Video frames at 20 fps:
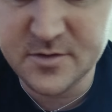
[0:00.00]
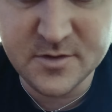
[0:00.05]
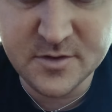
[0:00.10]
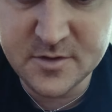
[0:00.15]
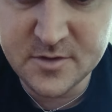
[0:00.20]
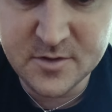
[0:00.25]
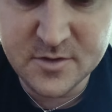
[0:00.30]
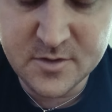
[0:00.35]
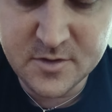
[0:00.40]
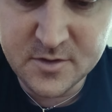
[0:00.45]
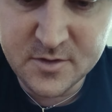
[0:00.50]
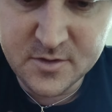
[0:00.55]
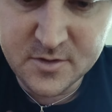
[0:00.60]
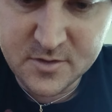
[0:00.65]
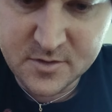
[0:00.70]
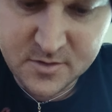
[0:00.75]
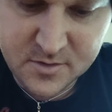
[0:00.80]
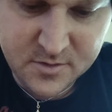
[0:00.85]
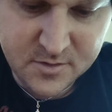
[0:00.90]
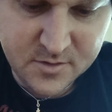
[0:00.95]
or
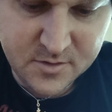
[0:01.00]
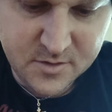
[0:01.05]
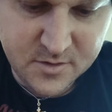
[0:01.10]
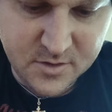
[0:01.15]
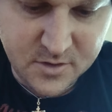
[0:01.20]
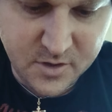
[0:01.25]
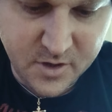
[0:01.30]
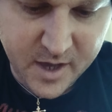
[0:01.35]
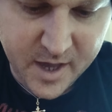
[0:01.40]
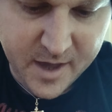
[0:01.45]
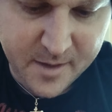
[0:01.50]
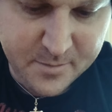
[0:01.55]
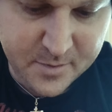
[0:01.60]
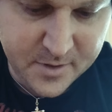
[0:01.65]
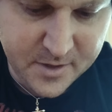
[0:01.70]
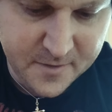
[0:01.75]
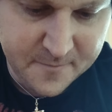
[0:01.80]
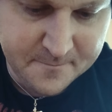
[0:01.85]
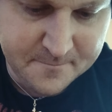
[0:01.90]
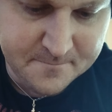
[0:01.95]
you're
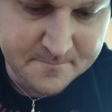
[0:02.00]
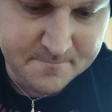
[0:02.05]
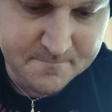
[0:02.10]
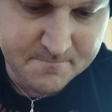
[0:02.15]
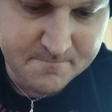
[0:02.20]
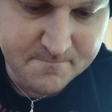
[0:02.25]
happy.